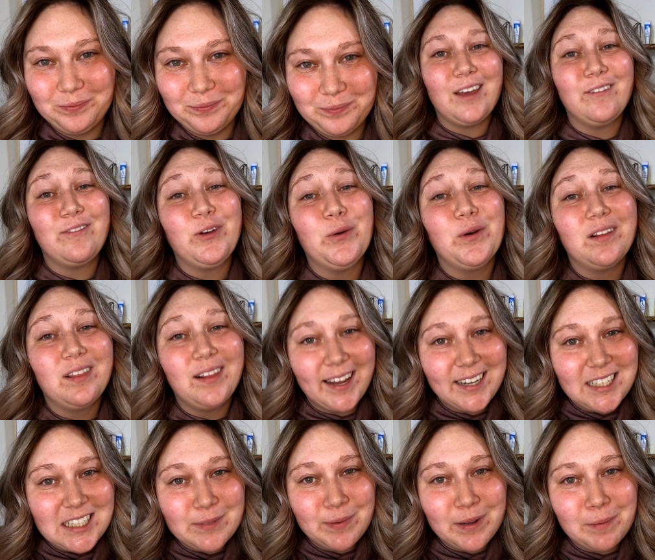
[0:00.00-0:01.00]
If you would
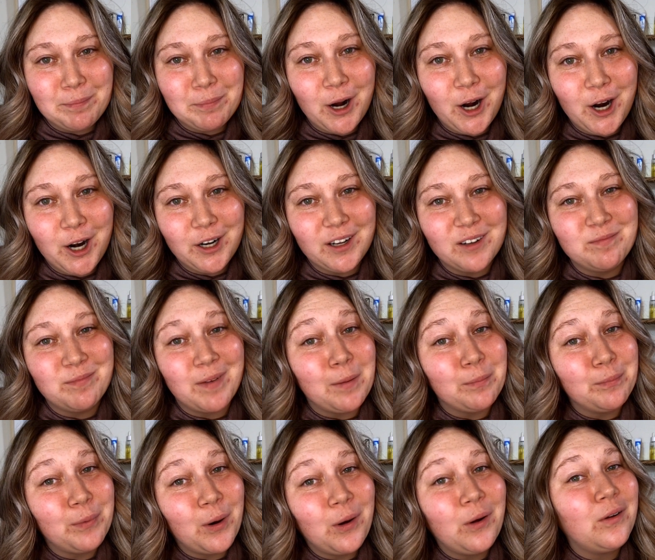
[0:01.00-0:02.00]
like to be part of my
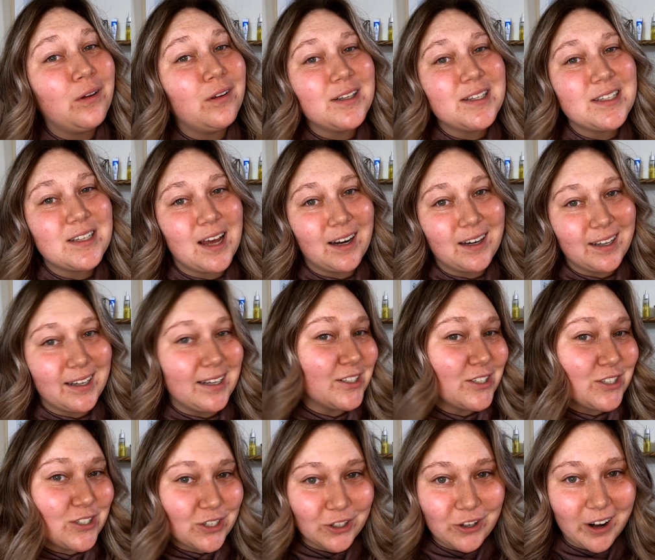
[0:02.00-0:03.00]
polls on
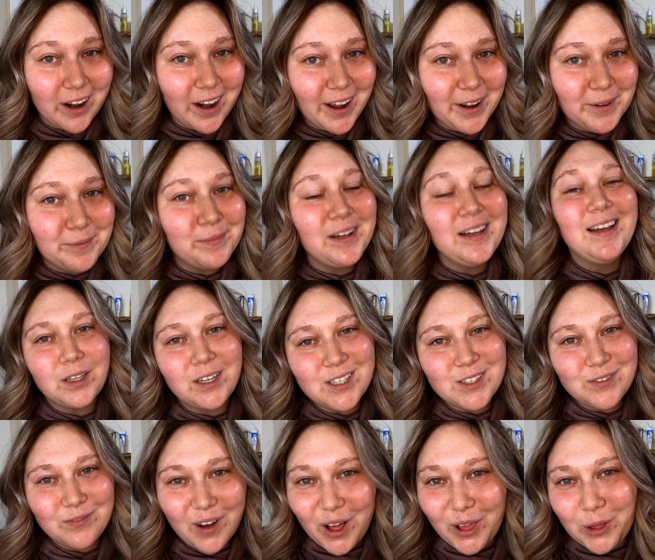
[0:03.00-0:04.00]
Instagram,
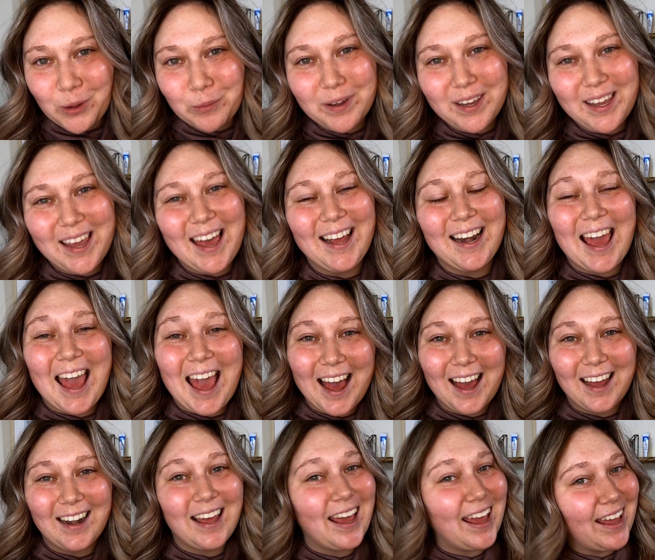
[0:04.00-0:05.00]
please follow me at
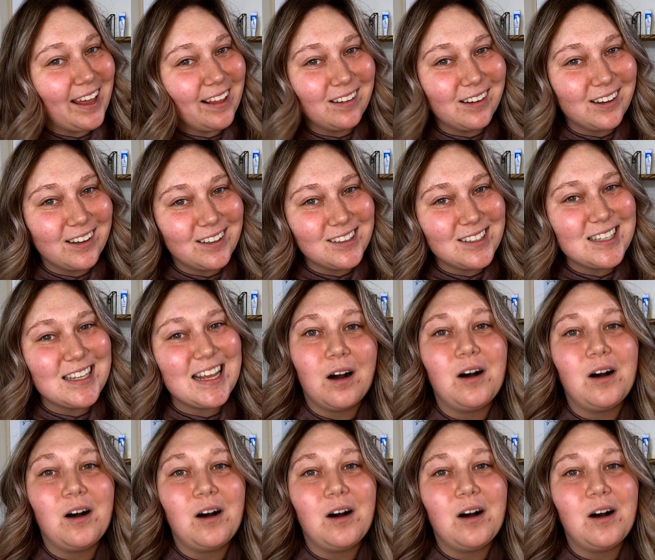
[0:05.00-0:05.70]
@Haylers.